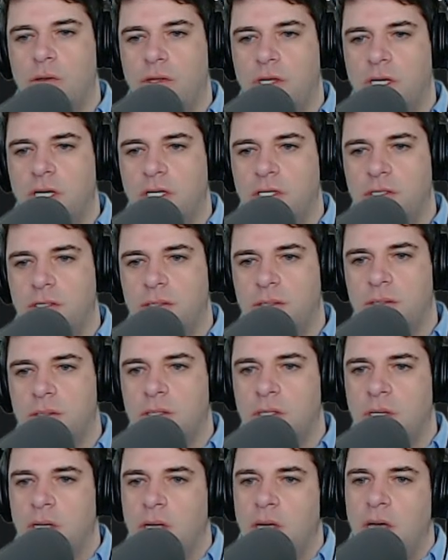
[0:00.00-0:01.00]
thingies.
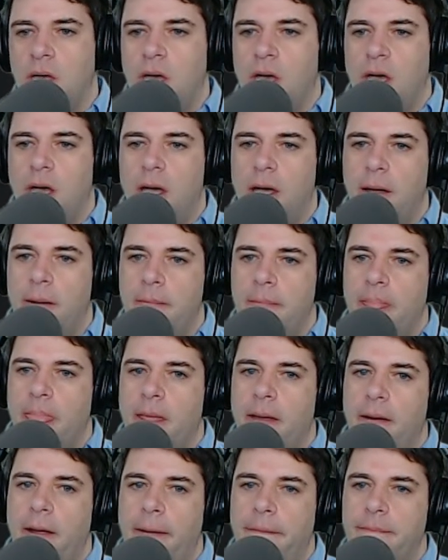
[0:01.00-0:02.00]
All
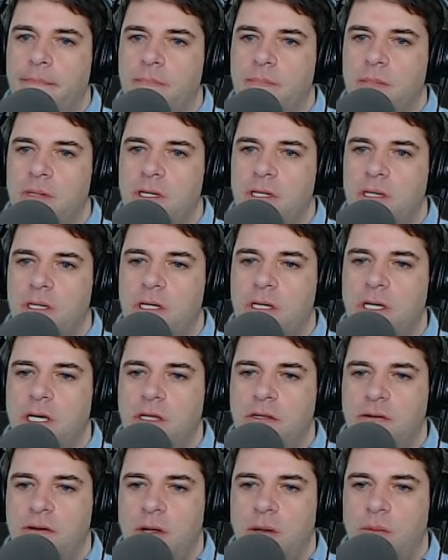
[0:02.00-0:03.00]
right, in the
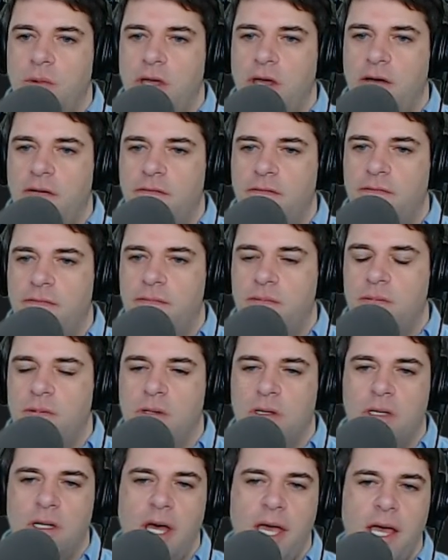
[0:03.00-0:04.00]
Ethernet, we have
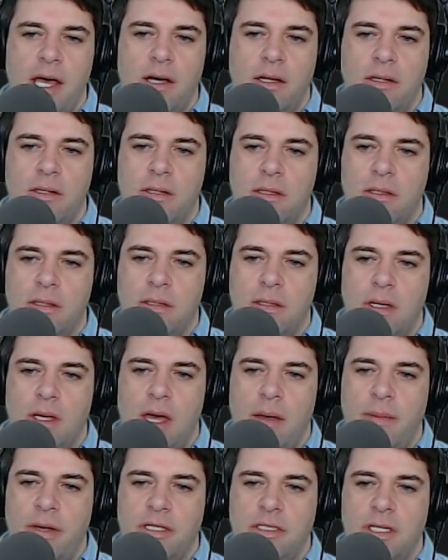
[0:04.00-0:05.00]
layout,
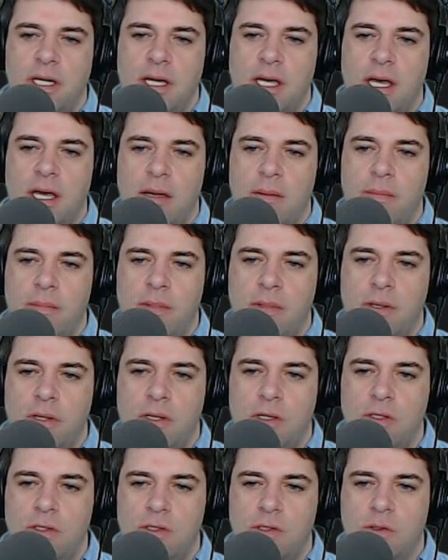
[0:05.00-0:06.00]
MSIM,
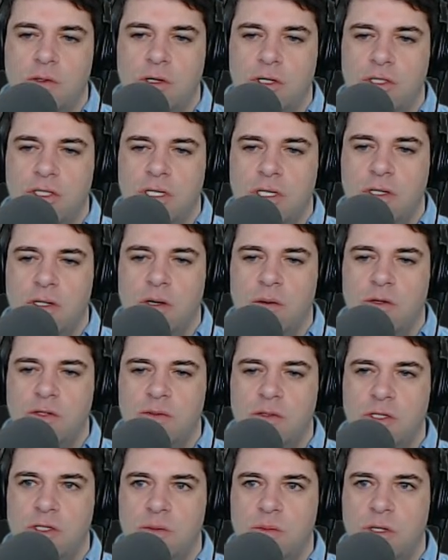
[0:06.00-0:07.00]
and source. I don't know which
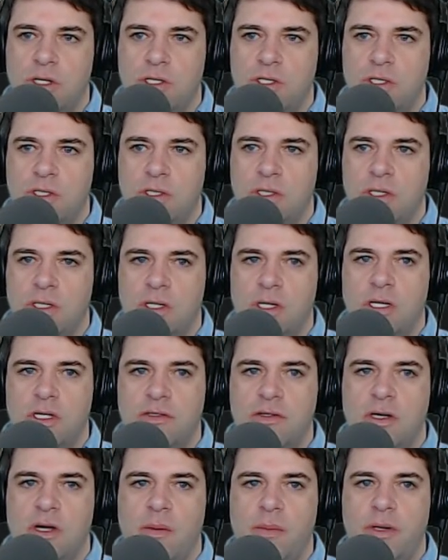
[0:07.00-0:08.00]
one is which. I'll
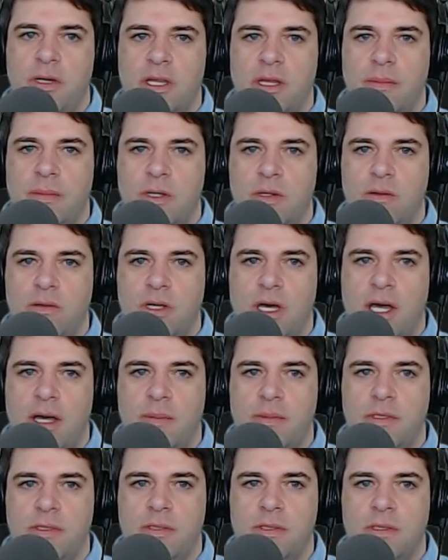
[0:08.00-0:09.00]
try opening them in new
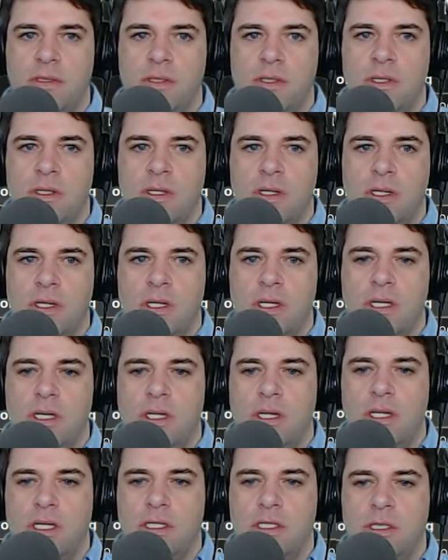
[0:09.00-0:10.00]
tabs.
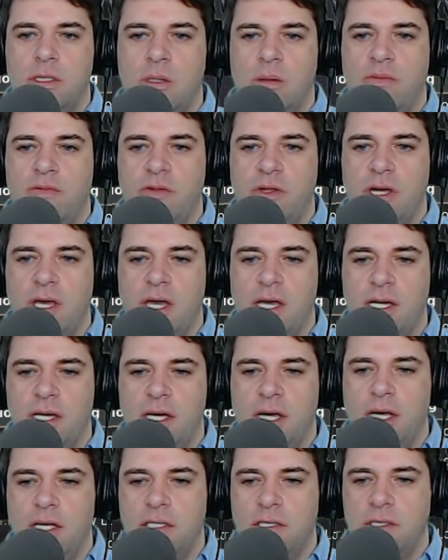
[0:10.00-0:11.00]
And this is hopefully
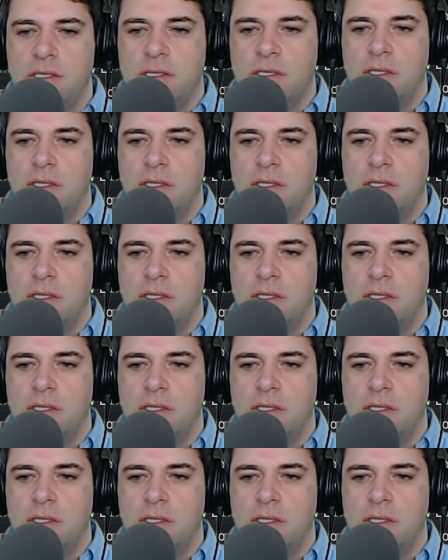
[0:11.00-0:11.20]
AES.